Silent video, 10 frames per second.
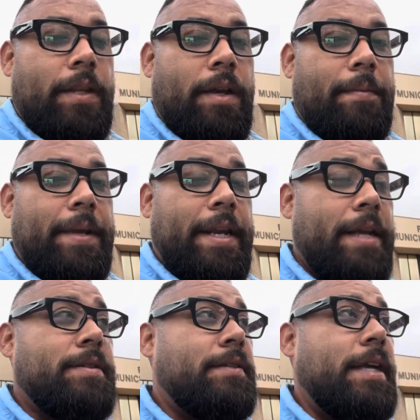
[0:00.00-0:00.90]
i mean
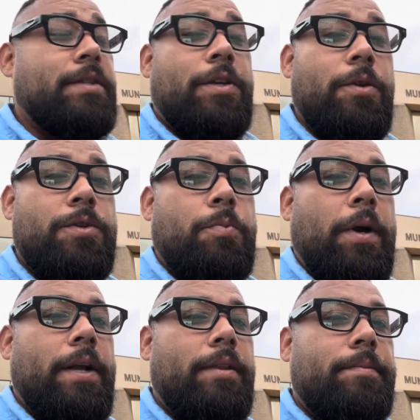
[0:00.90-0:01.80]
that's that's a huge
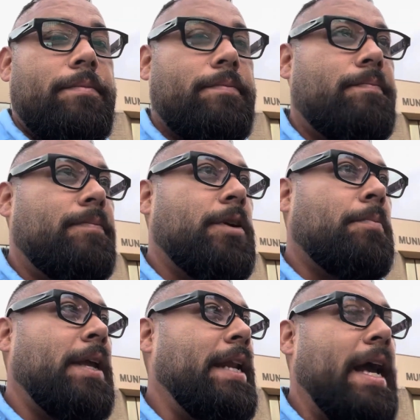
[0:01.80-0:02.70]
problem they're
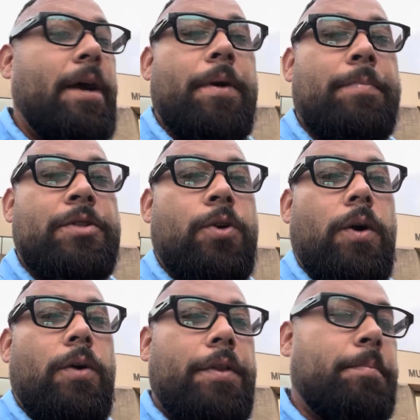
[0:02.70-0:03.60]
playing highway
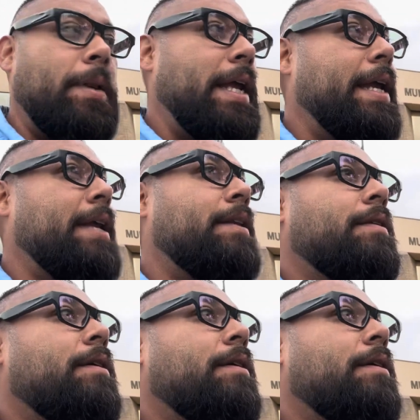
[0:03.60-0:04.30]
patrol they're playing